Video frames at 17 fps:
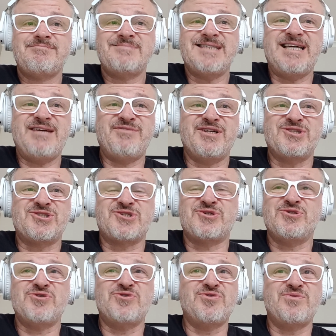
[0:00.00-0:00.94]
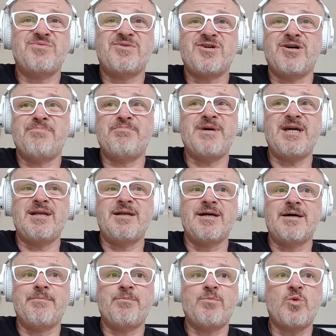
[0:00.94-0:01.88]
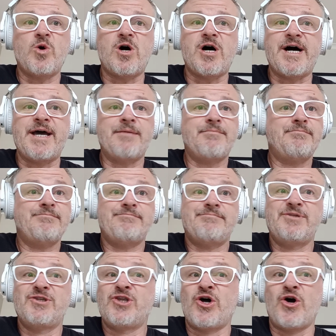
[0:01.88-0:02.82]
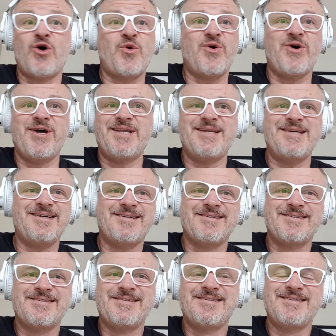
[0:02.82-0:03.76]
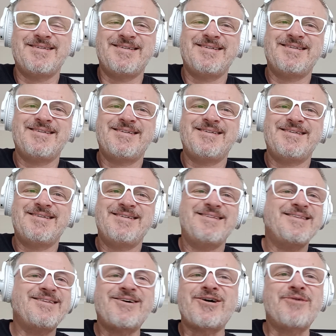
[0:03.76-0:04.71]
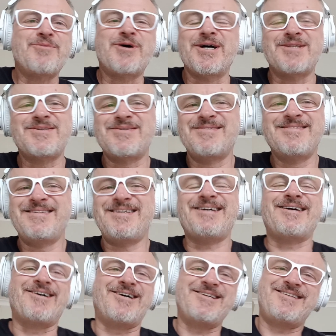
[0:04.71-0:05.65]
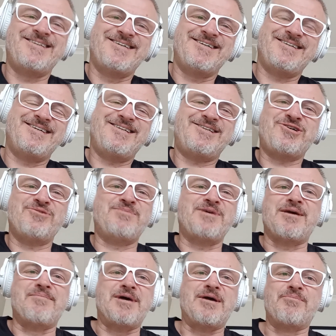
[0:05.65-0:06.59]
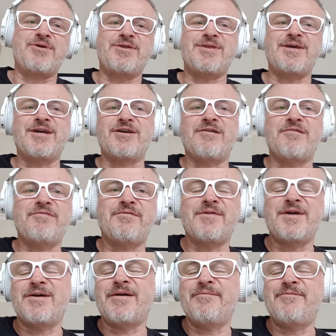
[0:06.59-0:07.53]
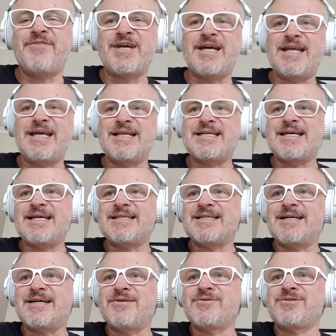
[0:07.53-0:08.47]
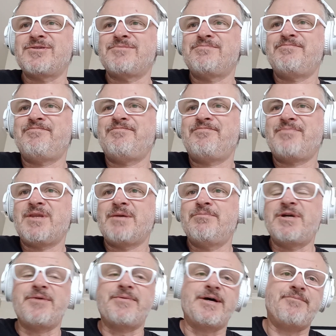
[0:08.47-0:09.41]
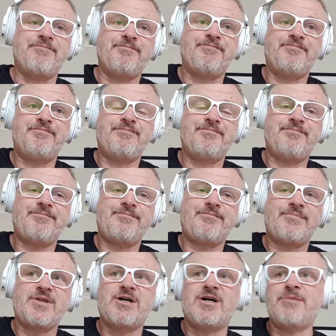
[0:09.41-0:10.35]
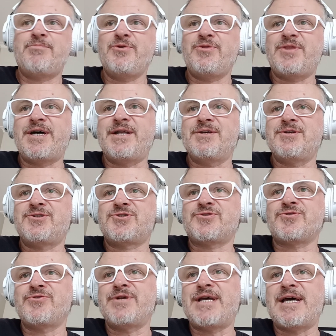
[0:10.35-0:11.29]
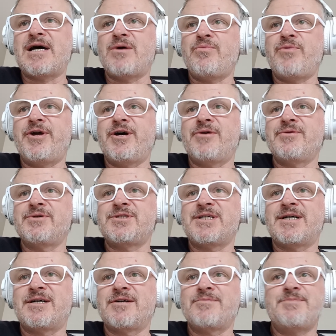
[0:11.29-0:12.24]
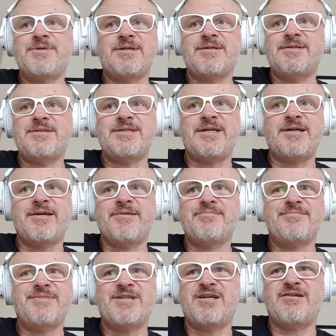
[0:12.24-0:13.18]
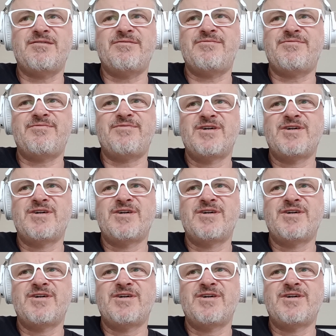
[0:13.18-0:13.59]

Even at school, got beaten up. Why? No idea. Like it could be a memory thing and I'm forgetting details. But anyway, I put that as true now when I was young because, I've